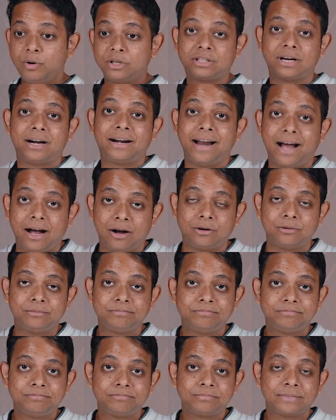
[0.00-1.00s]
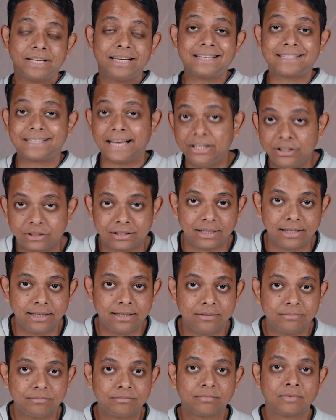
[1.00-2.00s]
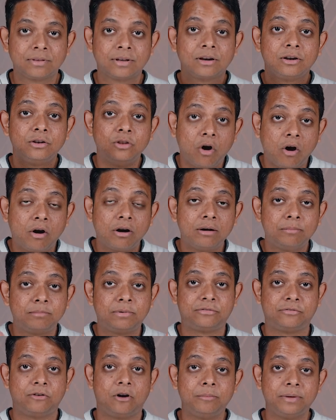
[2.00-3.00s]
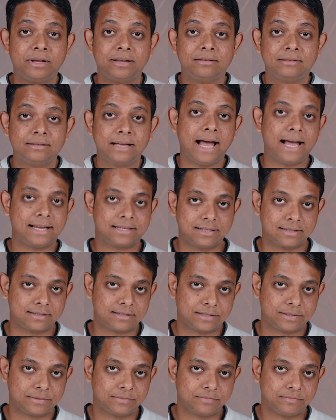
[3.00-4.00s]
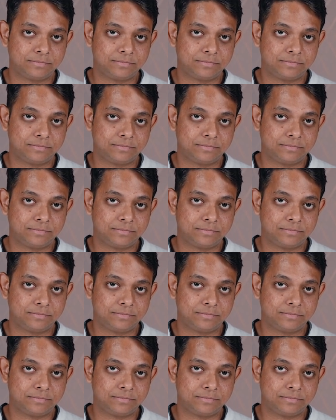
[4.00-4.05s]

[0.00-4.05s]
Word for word: which are now essentially non performing assets.